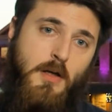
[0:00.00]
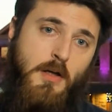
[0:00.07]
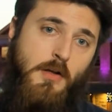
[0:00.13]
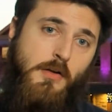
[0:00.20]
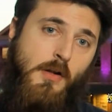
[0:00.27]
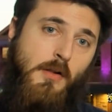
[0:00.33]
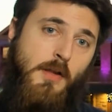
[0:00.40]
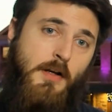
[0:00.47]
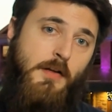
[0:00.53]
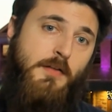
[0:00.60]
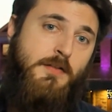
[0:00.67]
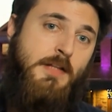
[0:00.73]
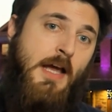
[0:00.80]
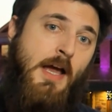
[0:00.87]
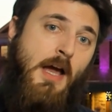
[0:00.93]
You'll
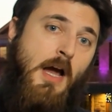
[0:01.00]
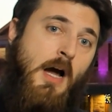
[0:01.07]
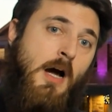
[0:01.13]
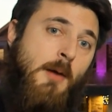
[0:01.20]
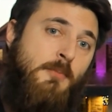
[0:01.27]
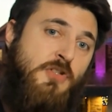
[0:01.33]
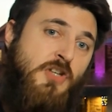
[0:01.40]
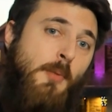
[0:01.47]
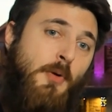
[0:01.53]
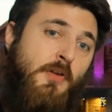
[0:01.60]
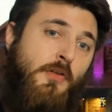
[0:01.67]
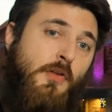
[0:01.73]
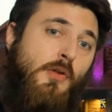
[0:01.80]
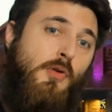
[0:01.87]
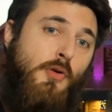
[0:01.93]
notice that SharePoint
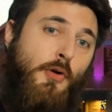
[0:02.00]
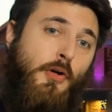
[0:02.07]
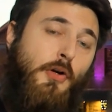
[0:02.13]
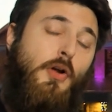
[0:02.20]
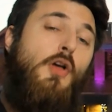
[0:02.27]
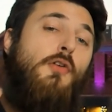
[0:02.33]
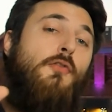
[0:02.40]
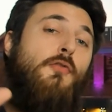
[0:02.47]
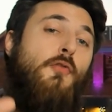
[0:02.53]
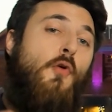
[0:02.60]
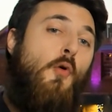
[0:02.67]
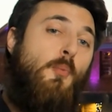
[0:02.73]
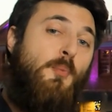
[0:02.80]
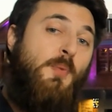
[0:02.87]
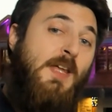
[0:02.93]
is going to look
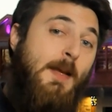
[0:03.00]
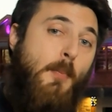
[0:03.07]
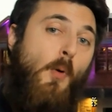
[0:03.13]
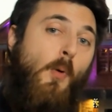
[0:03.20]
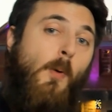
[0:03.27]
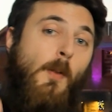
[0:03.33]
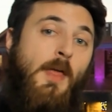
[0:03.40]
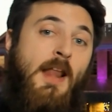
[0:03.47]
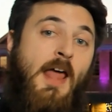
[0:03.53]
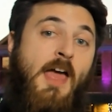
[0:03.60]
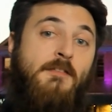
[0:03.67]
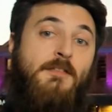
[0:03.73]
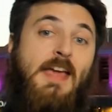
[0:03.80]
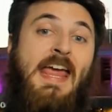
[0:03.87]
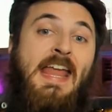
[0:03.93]
for people that
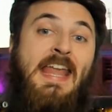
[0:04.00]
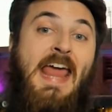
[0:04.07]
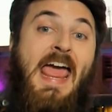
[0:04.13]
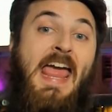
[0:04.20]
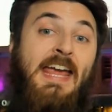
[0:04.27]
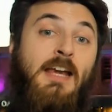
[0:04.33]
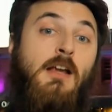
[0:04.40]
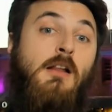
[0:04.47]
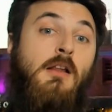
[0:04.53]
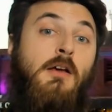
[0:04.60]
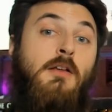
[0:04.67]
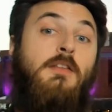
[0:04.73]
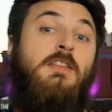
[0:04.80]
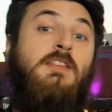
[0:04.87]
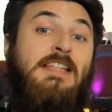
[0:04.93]
have an
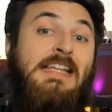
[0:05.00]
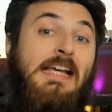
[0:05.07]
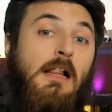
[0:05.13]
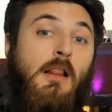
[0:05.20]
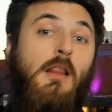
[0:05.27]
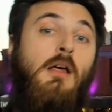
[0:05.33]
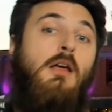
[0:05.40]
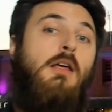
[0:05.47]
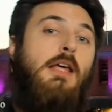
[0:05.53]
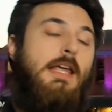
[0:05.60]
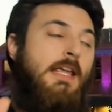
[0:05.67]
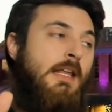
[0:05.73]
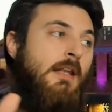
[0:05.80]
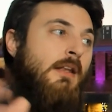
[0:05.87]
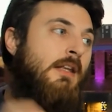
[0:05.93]
Angular skill
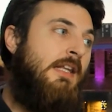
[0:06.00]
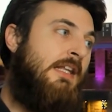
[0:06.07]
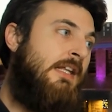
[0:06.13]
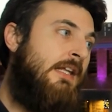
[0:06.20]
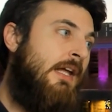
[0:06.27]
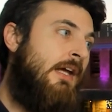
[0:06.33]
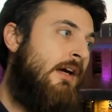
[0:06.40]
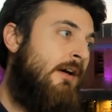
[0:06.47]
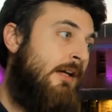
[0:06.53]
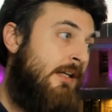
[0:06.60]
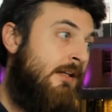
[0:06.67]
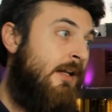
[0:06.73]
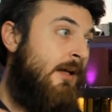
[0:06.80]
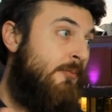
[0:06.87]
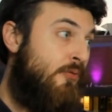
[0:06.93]
in
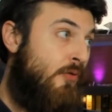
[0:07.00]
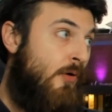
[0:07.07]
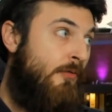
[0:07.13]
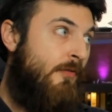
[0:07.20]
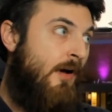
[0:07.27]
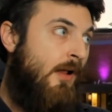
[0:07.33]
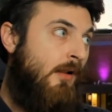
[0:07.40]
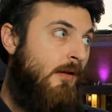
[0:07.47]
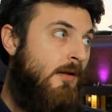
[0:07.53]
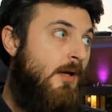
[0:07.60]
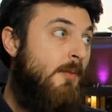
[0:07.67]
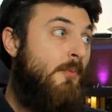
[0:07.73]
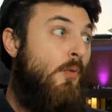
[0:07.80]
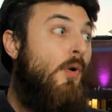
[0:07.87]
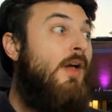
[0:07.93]
their profile.
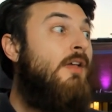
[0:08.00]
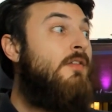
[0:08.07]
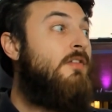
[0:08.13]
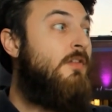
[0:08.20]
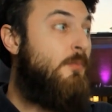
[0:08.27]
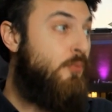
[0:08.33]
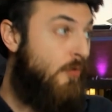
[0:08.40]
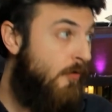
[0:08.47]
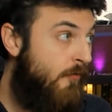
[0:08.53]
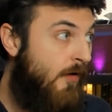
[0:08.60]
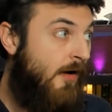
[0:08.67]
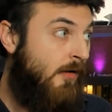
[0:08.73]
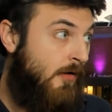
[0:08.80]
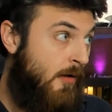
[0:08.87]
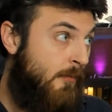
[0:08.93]
But where is this
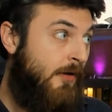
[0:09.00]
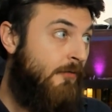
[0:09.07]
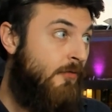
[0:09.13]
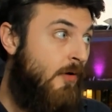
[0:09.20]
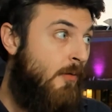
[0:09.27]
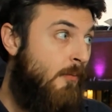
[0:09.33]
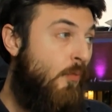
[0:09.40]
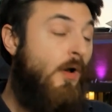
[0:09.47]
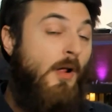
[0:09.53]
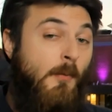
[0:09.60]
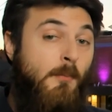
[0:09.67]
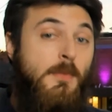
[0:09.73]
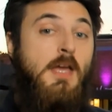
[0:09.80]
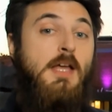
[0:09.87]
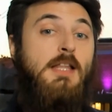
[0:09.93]
profile coming from?
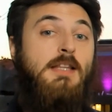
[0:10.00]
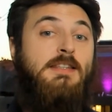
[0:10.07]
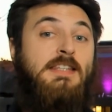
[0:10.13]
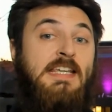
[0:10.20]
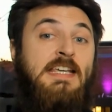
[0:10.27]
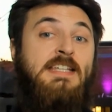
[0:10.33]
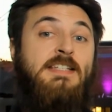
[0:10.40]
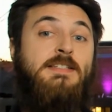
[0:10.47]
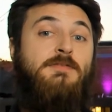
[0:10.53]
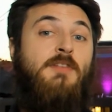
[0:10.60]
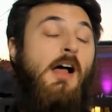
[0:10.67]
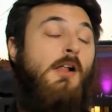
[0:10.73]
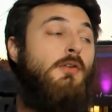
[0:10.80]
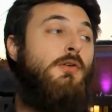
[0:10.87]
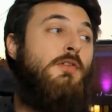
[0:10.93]
Well, these
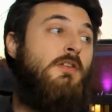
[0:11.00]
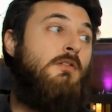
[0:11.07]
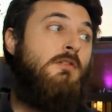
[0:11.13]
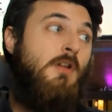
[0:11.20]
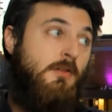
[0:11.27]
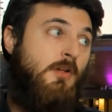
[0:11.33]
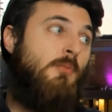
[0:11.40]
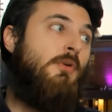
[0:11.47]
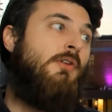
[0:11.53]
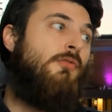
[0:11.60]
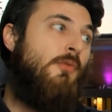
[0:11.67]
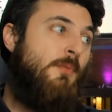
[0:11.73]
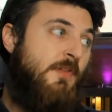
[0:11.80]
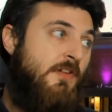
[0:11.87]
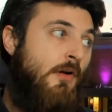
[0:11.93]
values are not coming
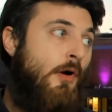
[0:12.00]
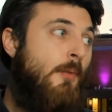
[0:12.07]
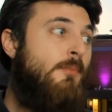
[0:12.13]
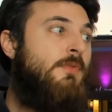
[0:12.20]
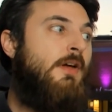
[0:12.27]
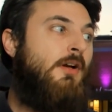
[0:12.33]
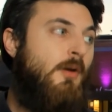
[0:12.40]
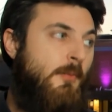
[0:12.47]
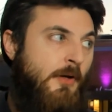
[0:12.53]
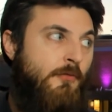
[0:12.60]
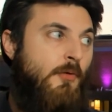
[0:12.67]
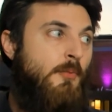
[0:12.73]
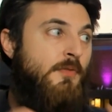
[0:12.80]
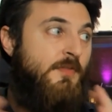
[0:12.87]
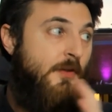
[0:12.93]
from CRM. They're coming
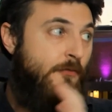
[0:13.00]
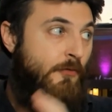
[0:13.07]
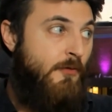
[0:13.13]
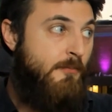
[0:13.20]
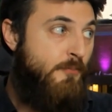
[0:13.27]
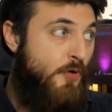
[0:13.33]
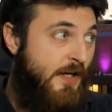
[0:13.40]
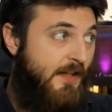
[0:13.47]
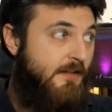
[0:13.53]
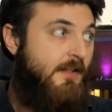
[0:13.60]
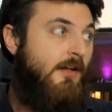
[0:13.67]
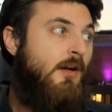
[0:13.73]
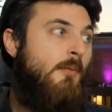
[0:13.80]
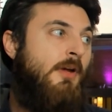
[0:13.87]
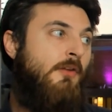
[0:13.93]
from a different brick.
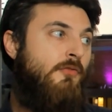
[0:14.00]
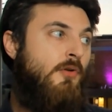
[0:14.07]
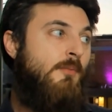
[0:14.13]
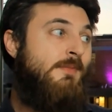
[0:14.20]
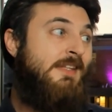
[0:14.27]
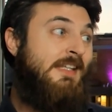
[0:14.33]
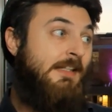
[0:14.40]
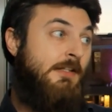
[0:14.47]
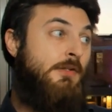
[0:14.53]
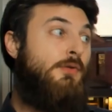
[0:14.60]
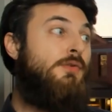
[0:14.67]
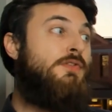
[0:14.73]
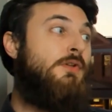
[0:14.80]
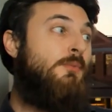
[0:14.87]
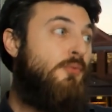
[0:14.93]
They're coming from the
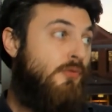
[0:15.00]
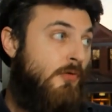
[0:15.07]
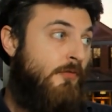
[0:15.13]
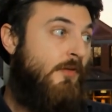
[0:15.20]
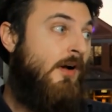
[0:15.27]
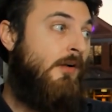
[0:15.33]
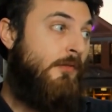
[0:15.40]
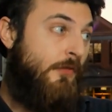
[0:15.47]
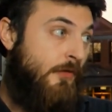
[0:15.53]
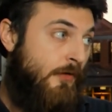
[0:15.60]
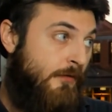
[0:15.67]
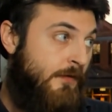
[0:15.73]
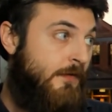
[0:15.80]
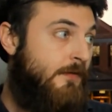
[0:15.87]
user profile service.